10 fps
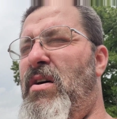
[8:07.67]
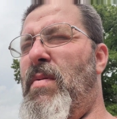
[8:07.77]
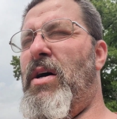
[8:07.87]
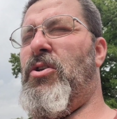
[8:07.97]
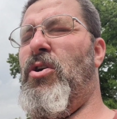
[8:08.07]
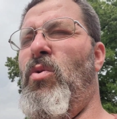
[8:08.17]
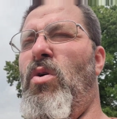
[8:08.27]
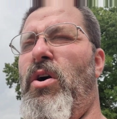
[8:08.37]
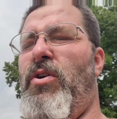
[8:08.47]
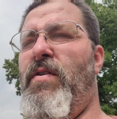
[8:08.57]
about
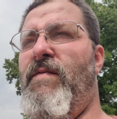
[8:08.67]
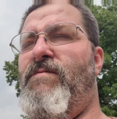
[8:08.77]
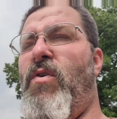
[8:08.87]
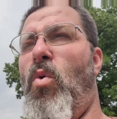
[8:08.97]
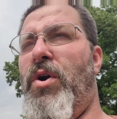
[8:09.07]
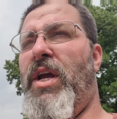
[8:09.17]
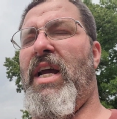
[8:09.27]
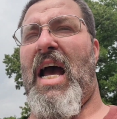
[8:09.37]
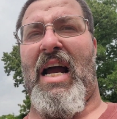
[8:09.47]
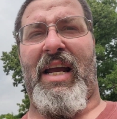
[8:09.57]
240
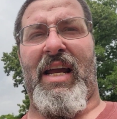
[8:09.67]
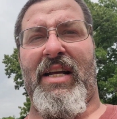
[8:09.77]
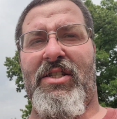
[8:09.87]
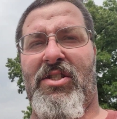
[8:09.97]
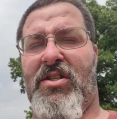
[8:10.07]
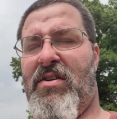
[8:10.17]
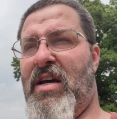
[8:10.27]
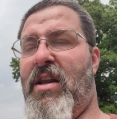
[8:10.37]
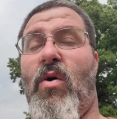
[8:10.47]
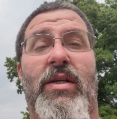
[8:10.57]
cayennes.
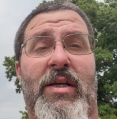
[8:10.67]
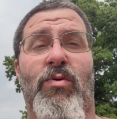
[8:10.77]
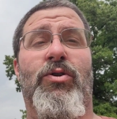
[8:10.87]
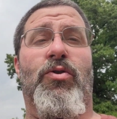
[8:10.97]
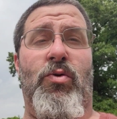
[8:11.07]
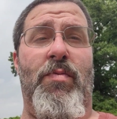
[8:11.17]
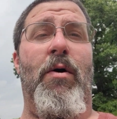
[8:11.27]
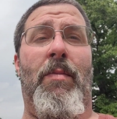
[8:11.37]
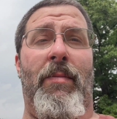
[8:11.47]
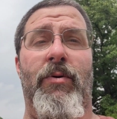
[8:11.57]
I know I said we was going to do
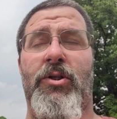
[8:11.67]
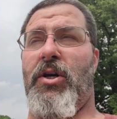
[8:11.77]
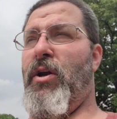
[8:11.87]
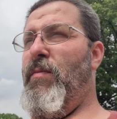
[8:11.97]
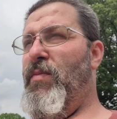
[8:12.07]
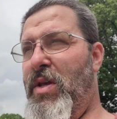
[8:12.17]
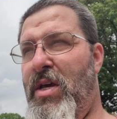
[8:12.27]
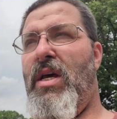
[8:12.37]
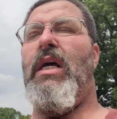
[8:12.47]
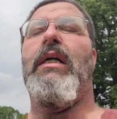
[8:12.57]
bell peppers in here.
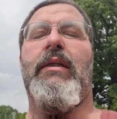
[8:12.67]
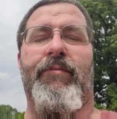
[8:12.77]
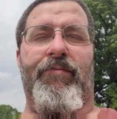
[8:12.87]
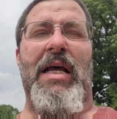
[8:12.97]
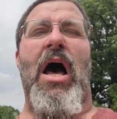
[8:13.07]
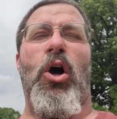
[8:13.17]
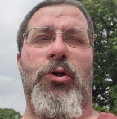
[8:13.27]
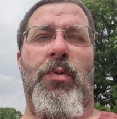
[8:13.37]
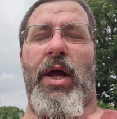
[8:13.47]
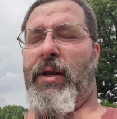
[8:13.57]
I'll
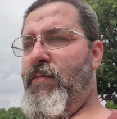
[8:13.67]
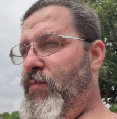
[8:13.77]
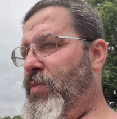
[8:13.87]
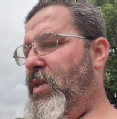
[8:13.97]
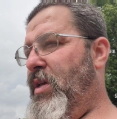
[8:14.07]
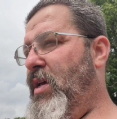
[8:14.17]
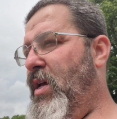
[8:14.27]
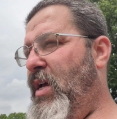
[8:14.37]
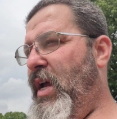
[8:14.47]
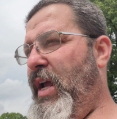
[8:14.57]
explain.
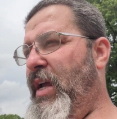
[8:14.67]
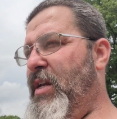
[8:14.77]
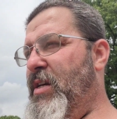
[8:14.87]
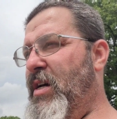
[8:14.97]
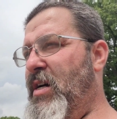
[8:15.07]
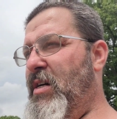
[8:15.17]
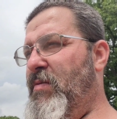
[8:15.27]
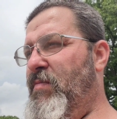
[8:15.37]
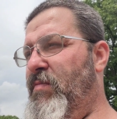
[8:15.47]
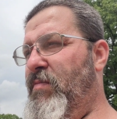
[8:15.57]
And
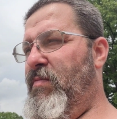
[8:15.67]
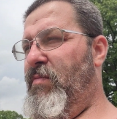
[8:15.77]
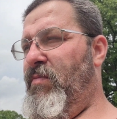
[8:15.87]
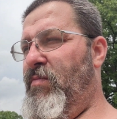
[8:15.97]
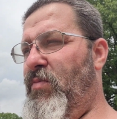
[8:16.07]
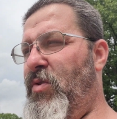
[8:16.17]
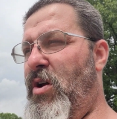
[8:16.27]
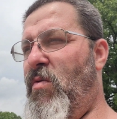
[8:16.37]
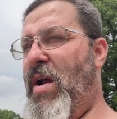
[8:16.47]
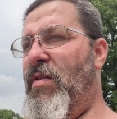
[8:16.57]

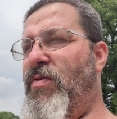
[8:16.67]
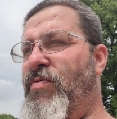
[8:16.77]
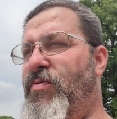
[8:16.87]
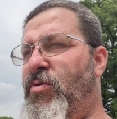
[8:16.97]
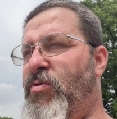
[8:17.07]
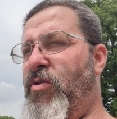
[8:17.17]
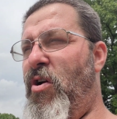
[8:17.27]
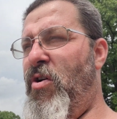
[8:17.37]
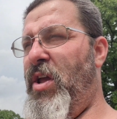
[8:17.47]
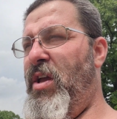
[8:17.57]
around
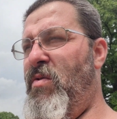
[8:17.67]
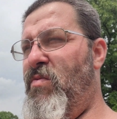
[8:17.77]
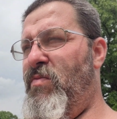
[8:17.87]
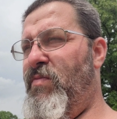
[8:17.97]
27